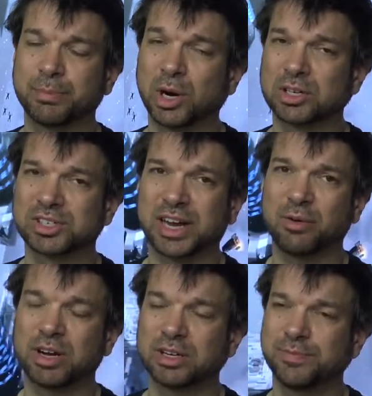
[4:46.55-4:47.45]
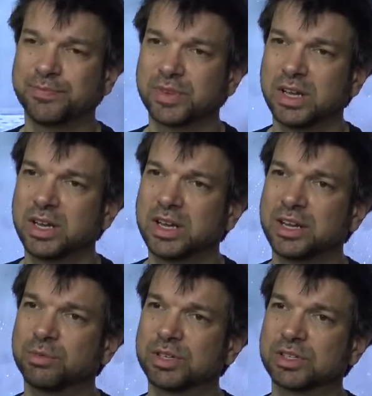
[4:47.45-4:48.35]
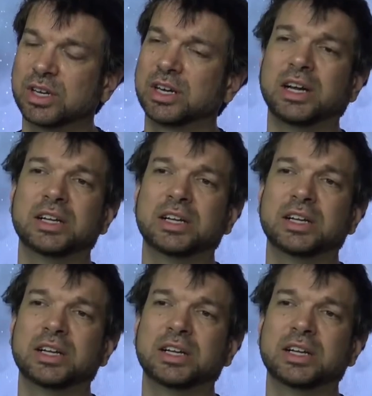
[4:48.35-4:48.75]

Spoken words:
Mark Skywalker, he was,